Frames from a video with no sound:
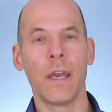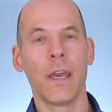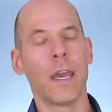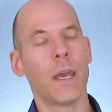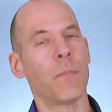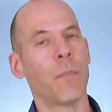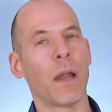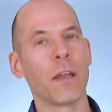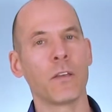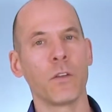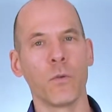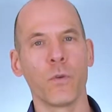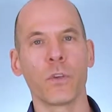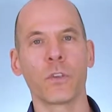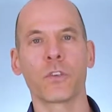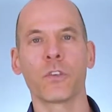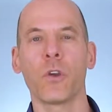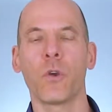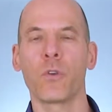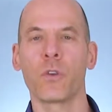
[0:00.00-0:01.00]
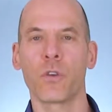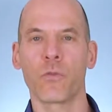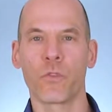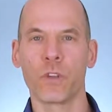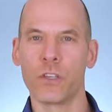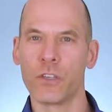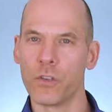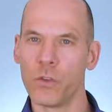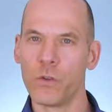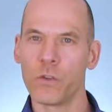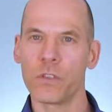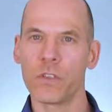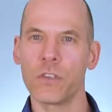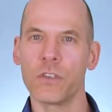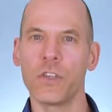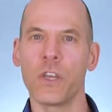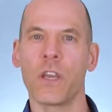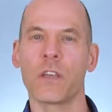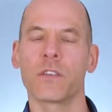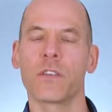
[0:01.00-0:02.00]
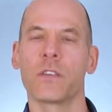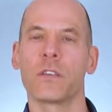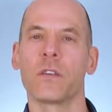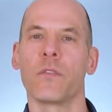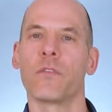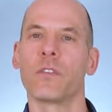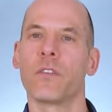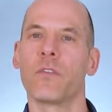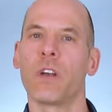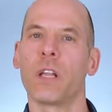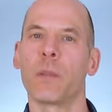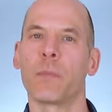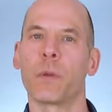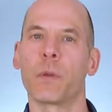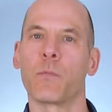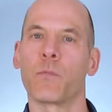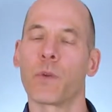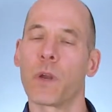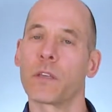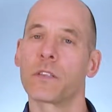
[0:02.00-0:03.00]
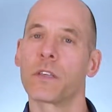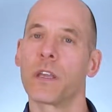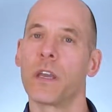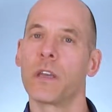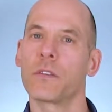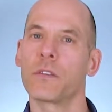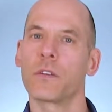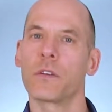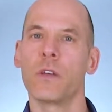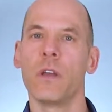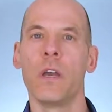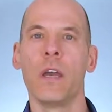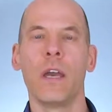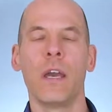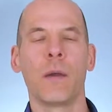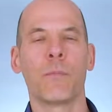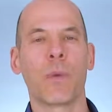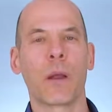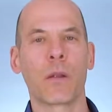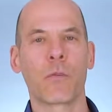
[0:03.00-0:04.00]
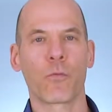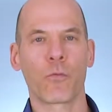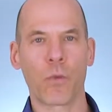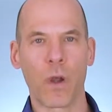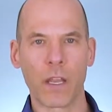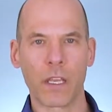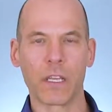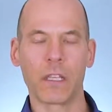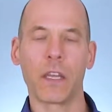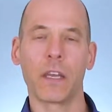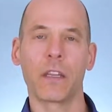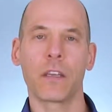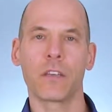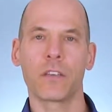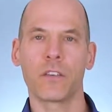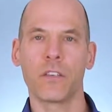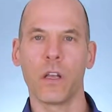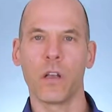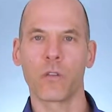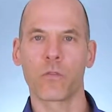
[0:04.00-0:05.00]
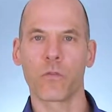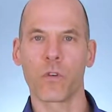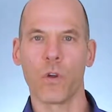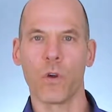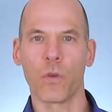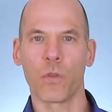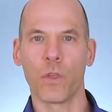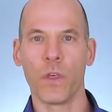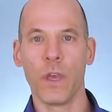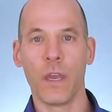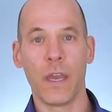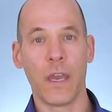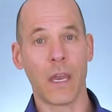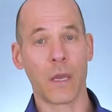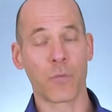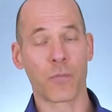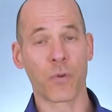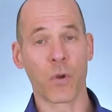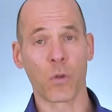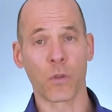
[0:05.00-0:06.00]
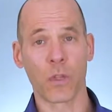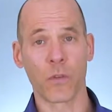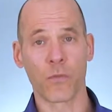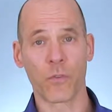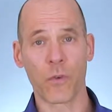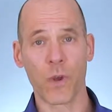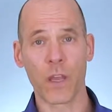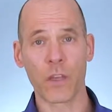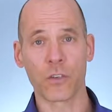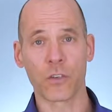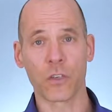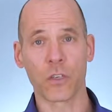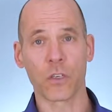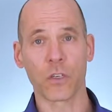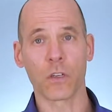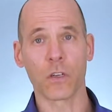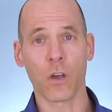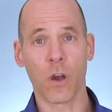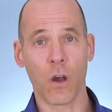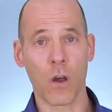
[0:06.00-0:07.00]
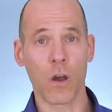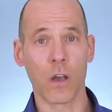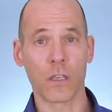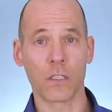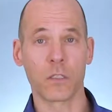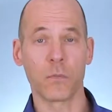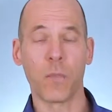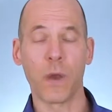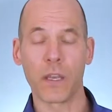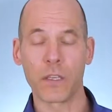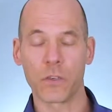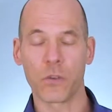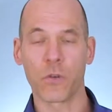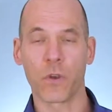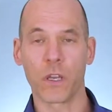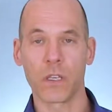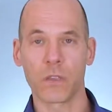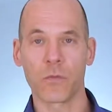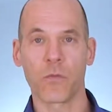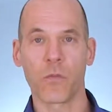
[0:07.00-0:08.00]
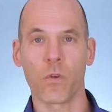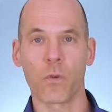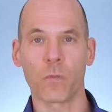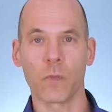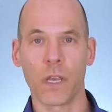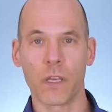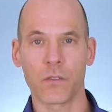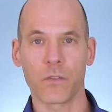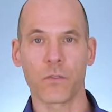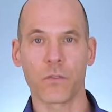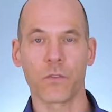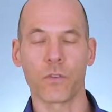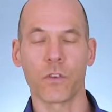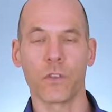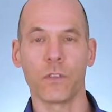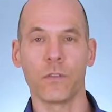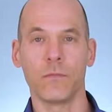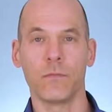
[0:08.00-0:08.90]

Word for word: And by doing so, you reduce the chances of developing breast cancer by regulating cell growth and proliferation caused by transformed estrogen.